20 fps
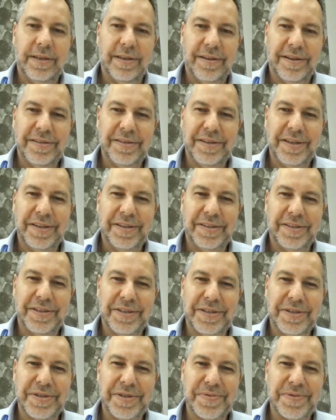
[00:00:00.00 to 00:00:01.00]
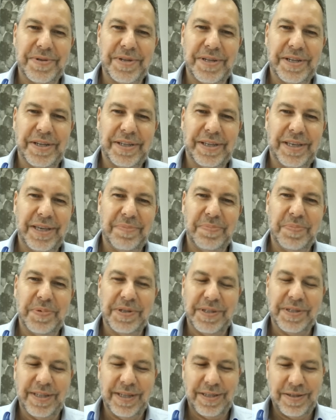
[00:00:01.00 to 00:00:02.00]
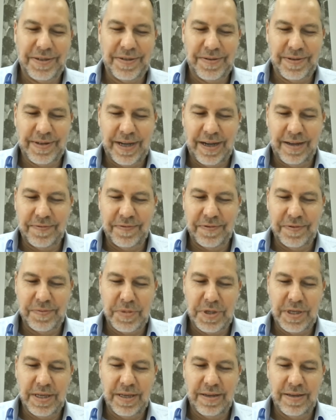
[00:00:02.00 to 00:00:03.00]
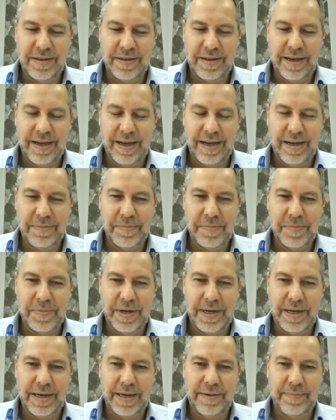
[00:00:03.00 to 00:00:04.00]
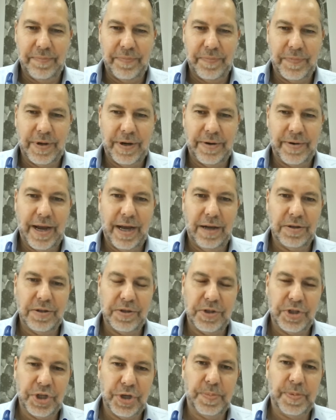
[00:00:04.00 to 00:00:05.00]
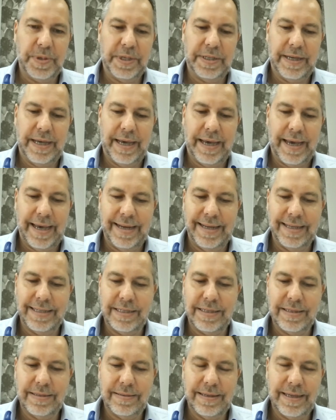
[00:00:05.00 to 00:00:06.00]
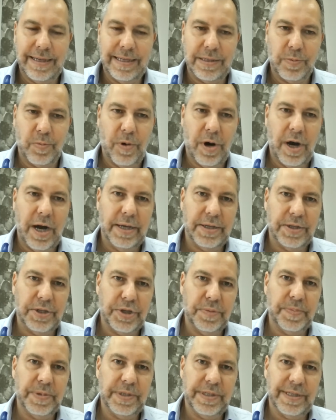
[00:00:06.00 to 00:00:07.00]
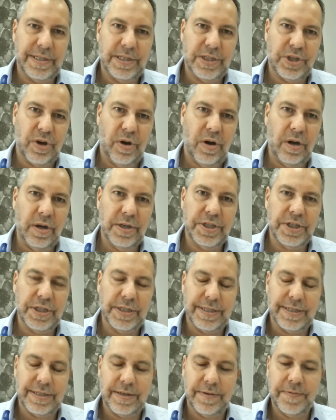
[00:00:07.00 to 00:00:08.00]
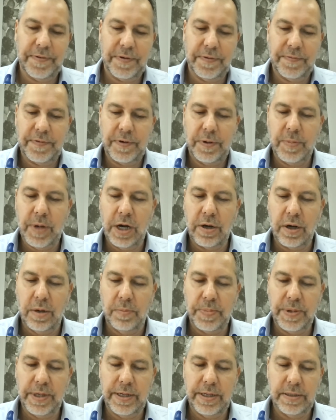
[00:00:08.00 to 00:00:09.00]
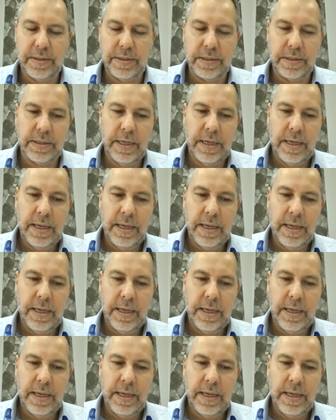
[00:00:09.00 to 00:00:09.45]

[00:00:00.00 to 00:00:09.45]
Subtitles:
and I think this is really a key piece that stood out for me around Jupiter, and it's why Jupiter's geology is different from our competitors.